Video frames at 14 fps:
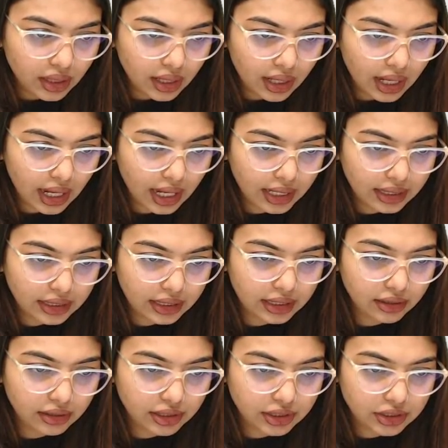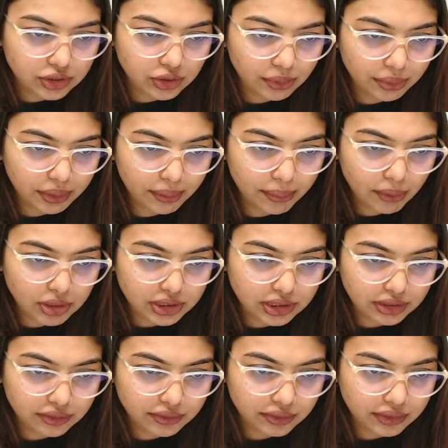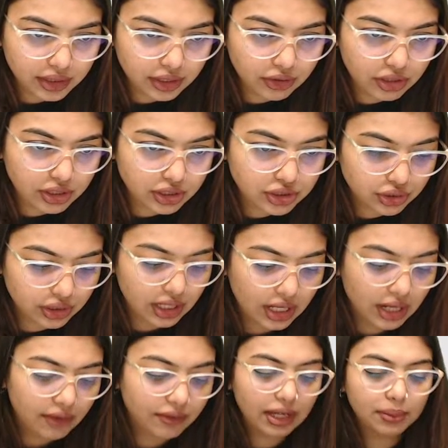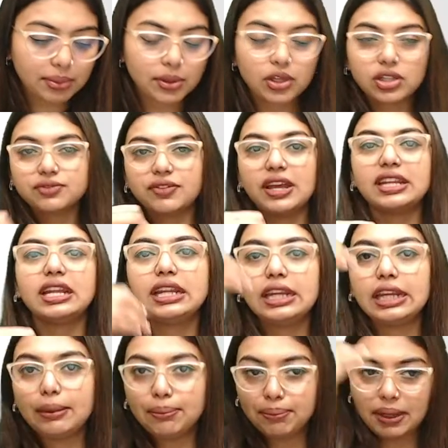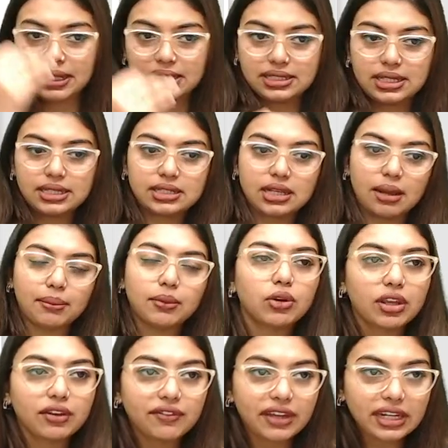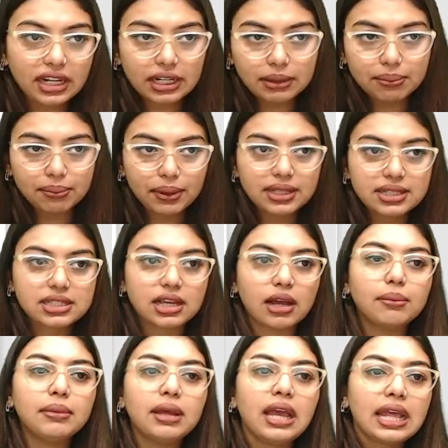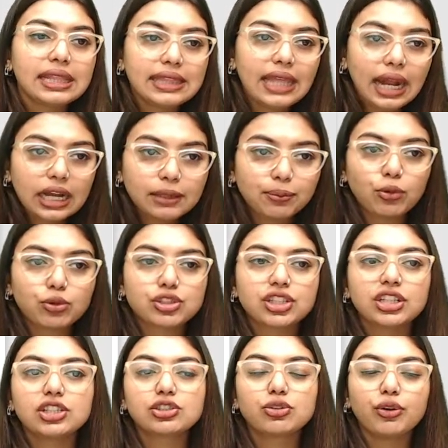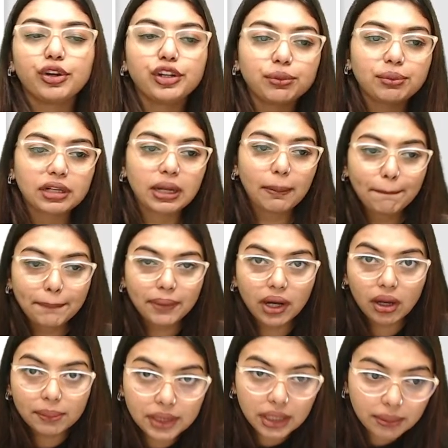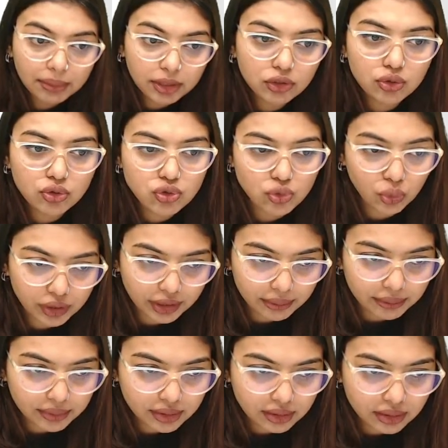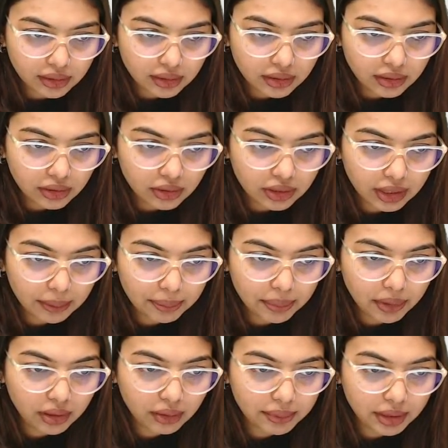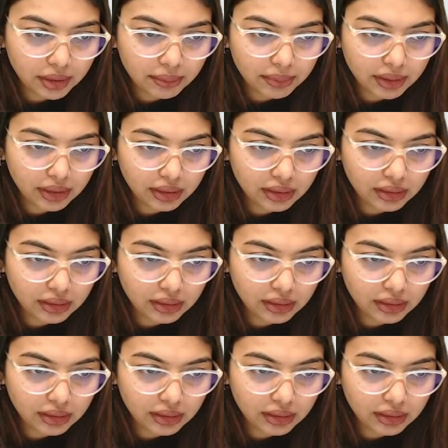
And here it is going to be positive. Can you understood? Why? Because when an impulses come, okay, when an impulse come, that portion is going to become permeable to sodium. Okay, permeable